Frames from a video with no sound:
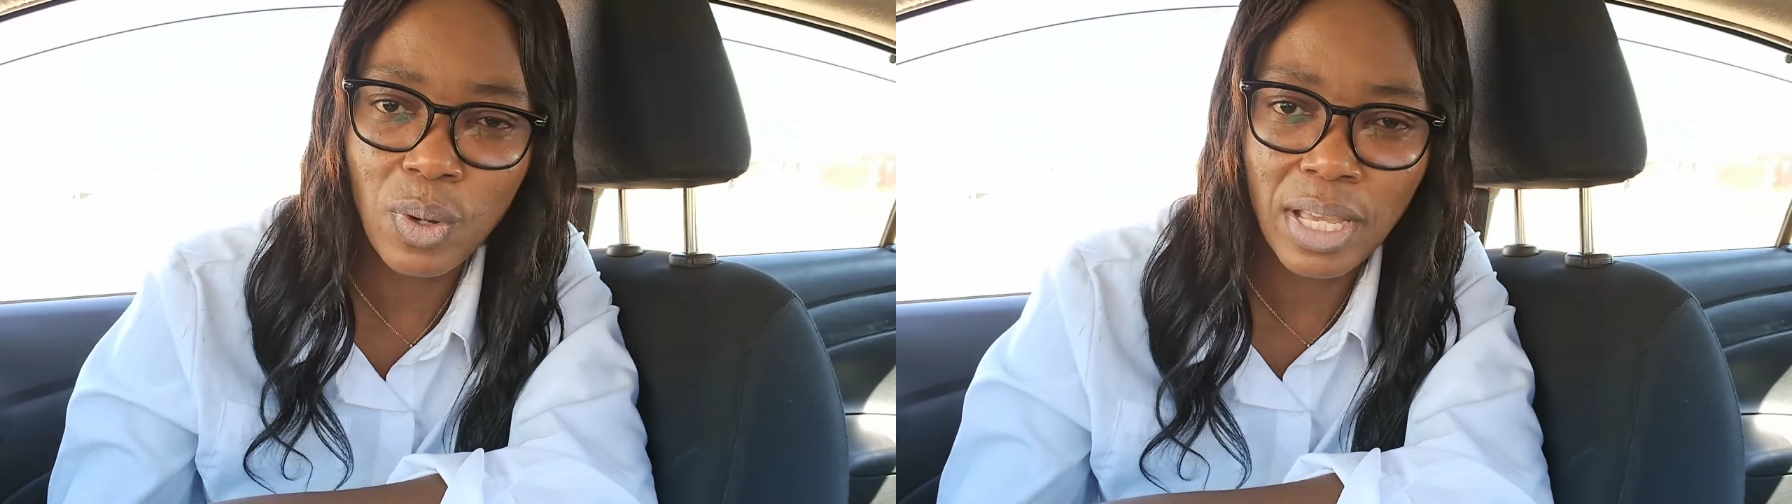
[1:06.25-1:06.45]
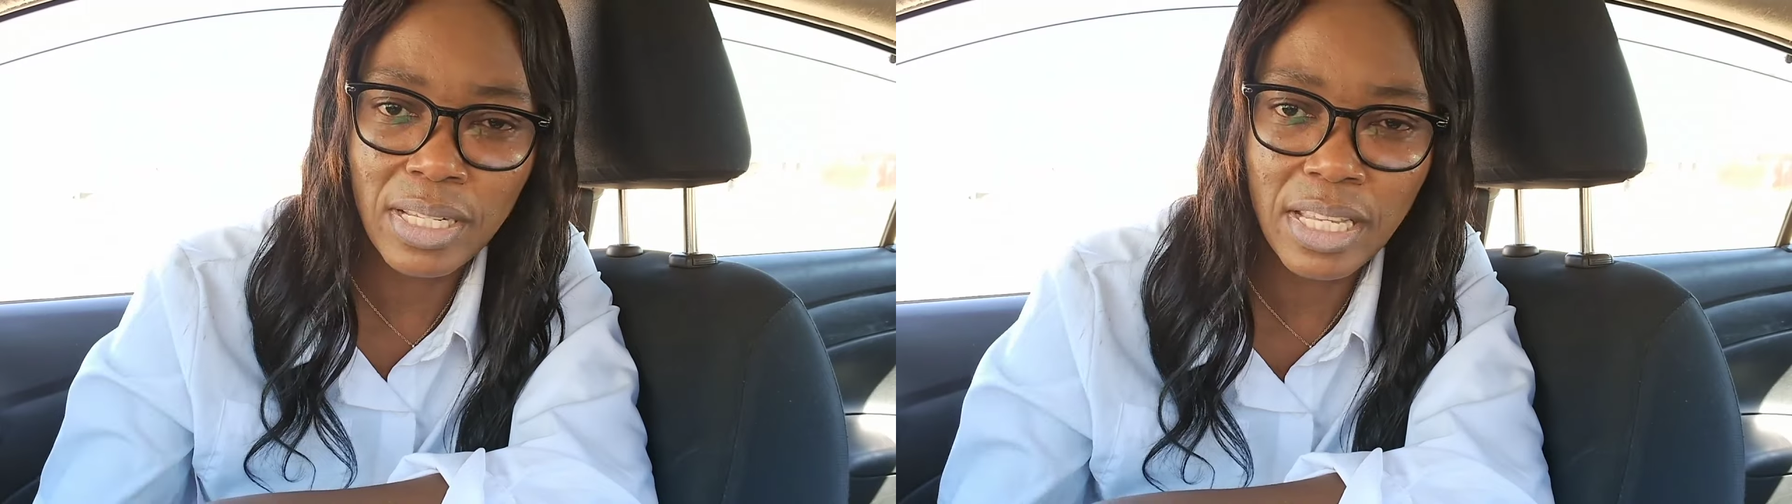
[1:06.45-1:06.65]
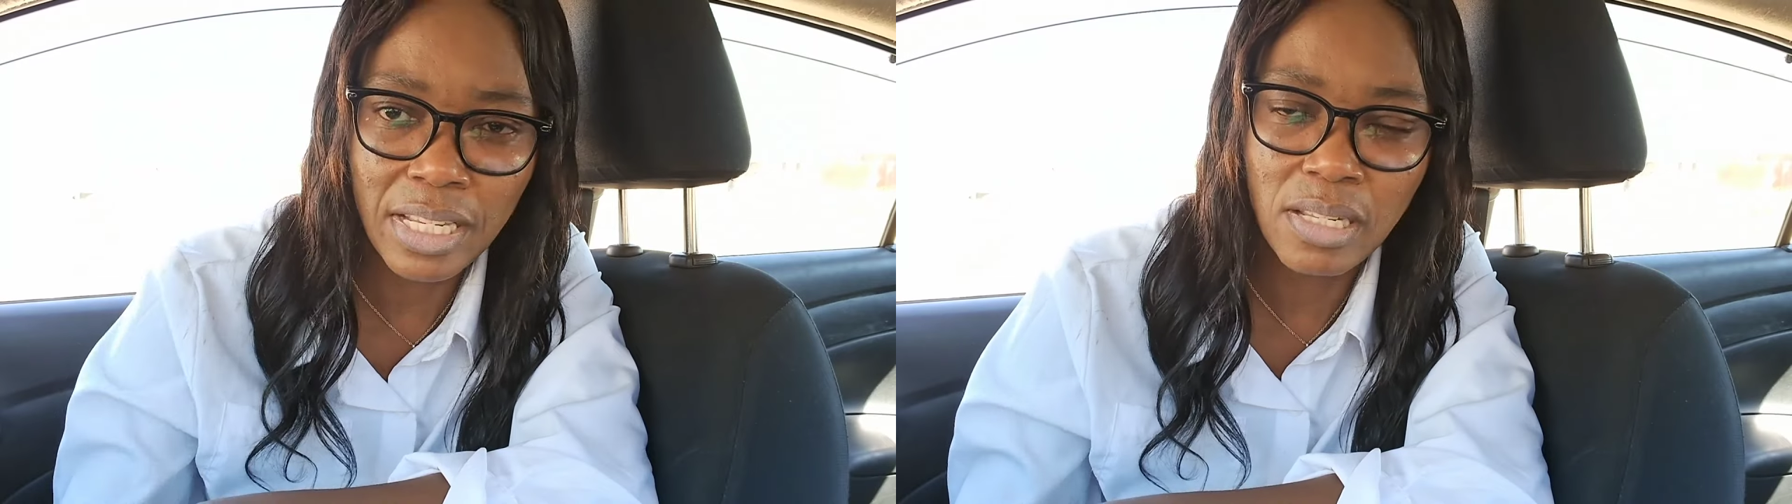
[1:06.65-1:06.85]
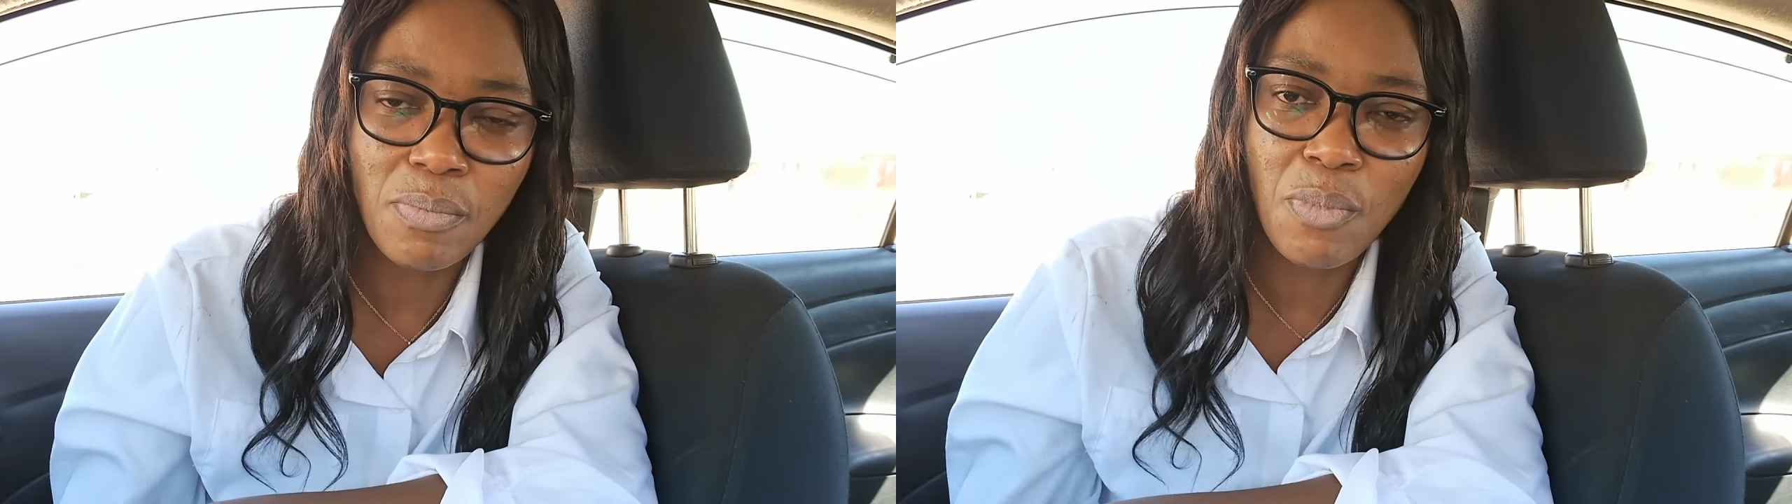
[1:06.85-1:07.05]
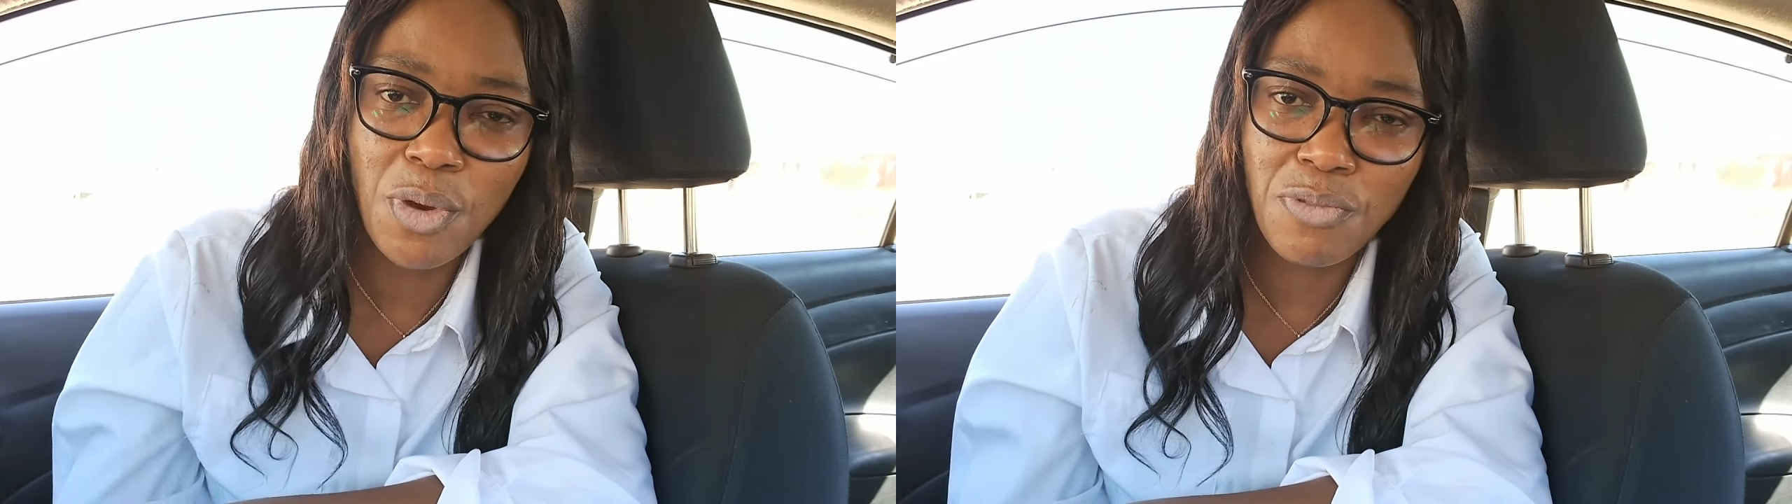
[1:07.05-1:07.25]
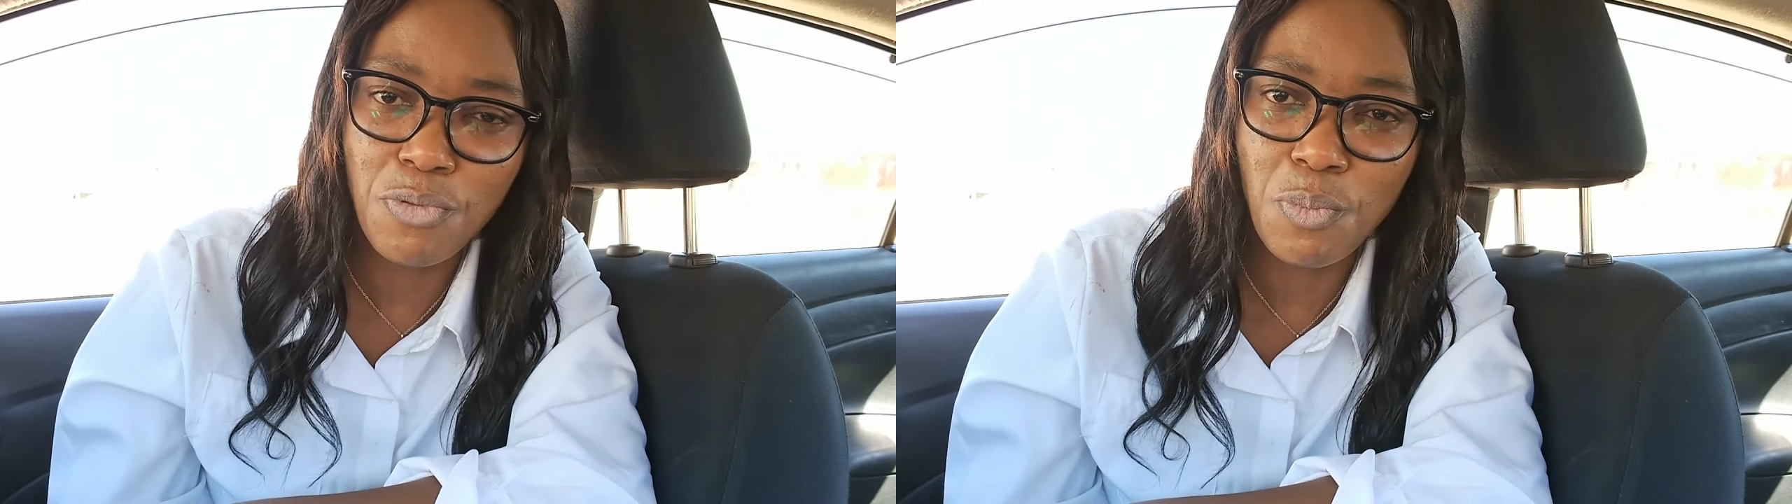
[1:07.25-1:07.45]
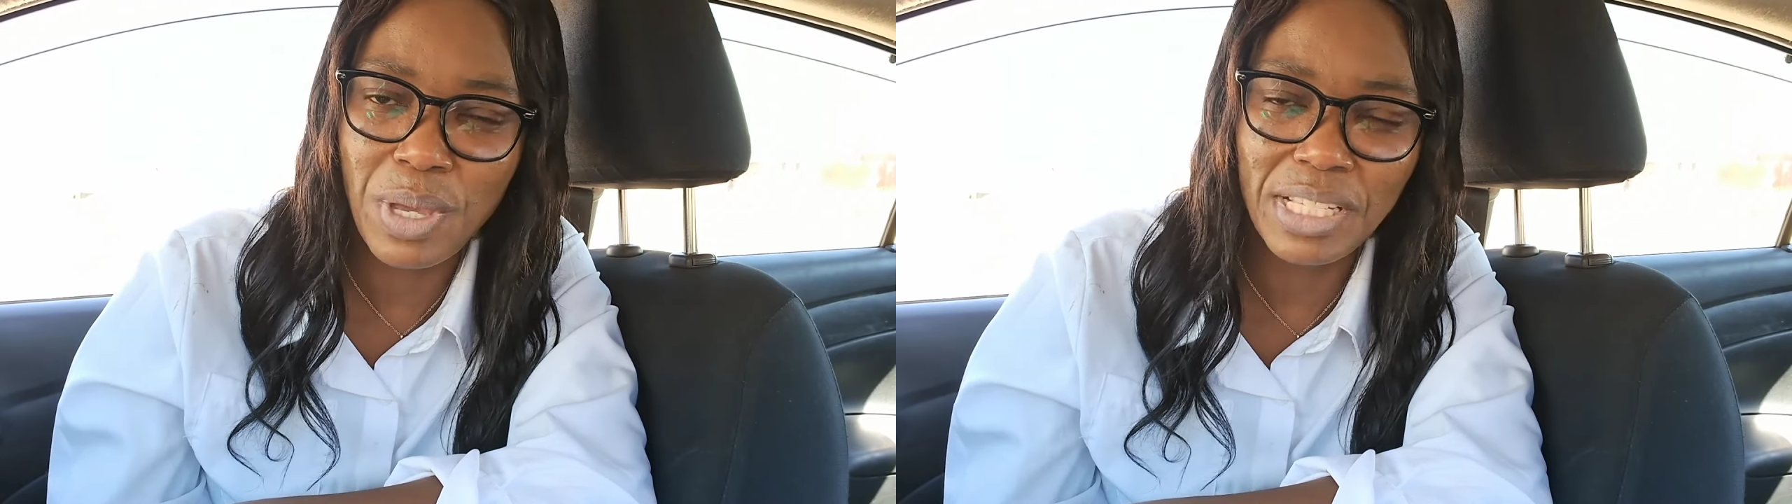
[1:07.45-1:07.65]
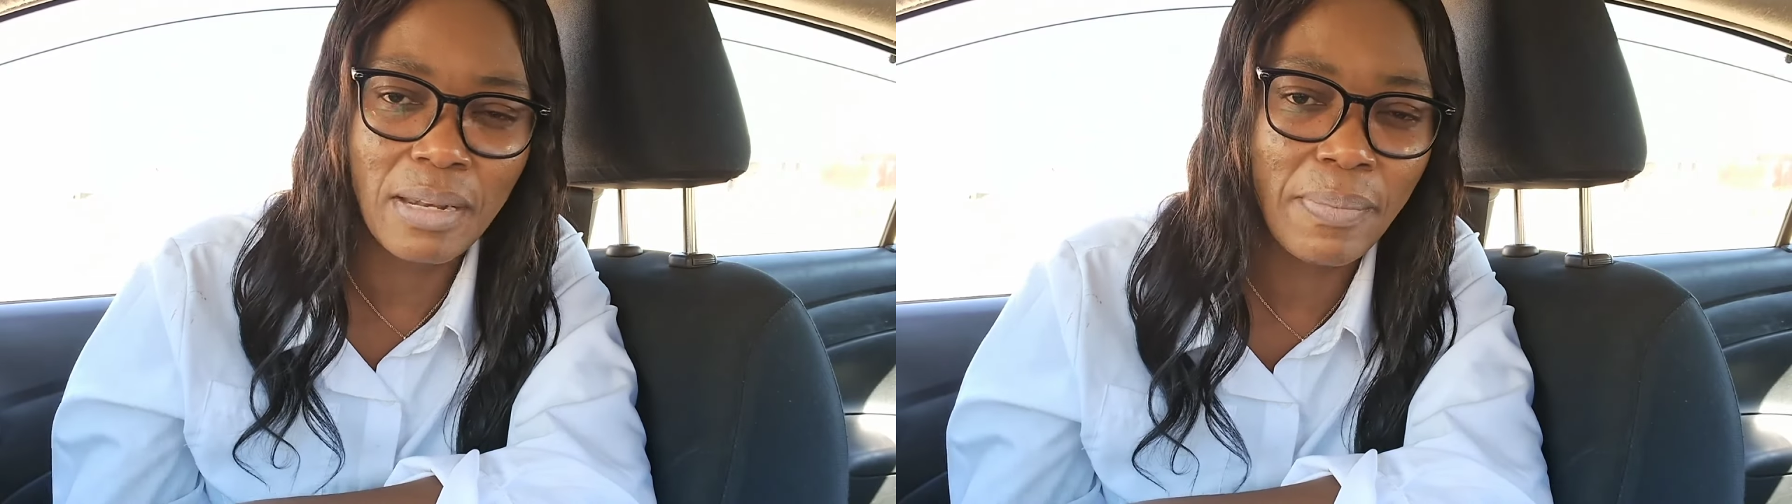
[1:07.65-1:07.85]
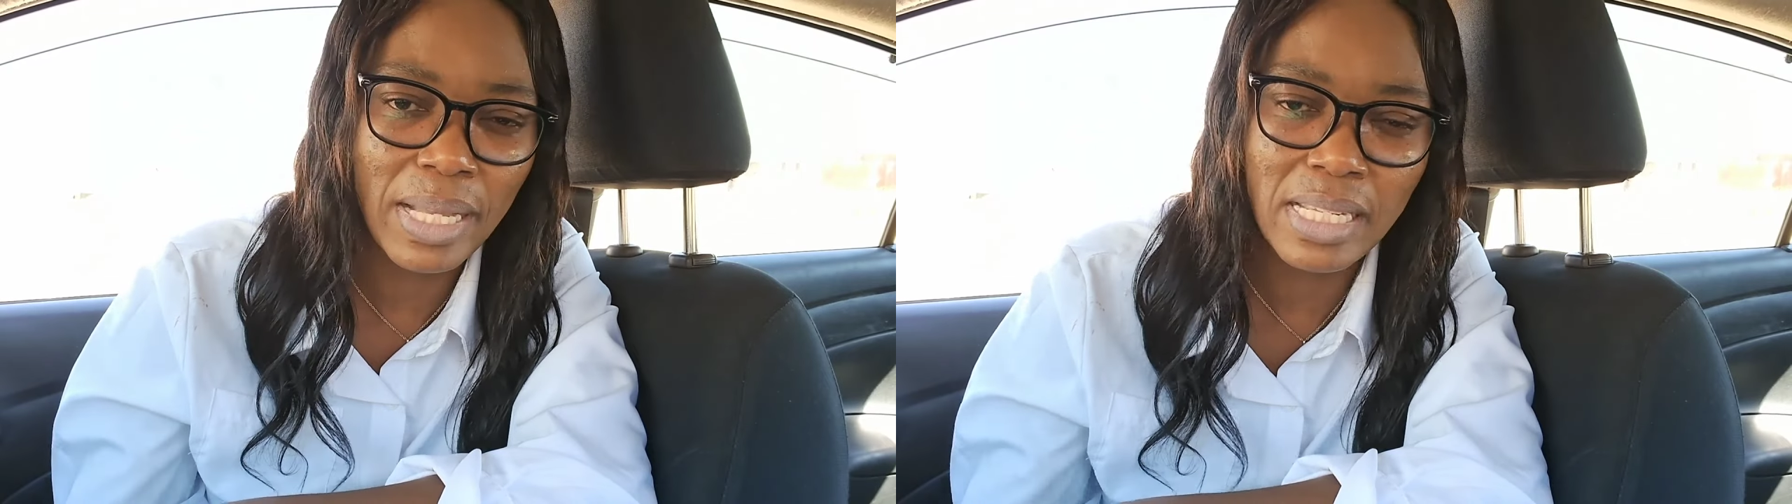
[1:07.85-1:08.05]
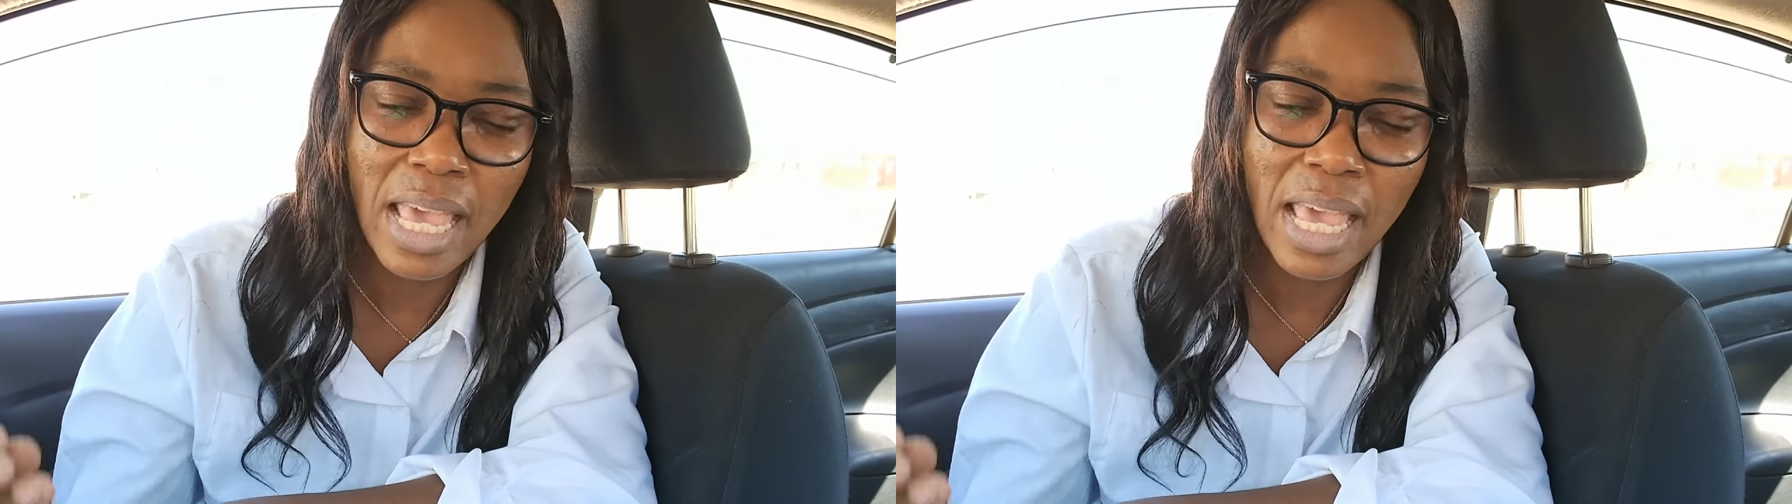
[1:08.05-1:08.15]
and get more information, but